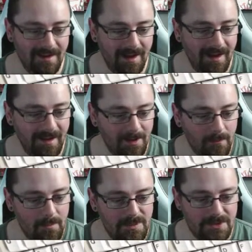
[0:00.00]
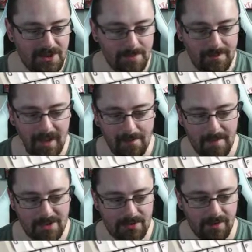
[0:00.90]
When was the GMK
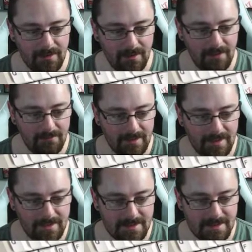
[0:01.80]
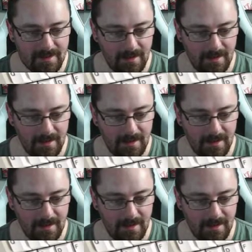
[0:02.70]
Metro Alert released?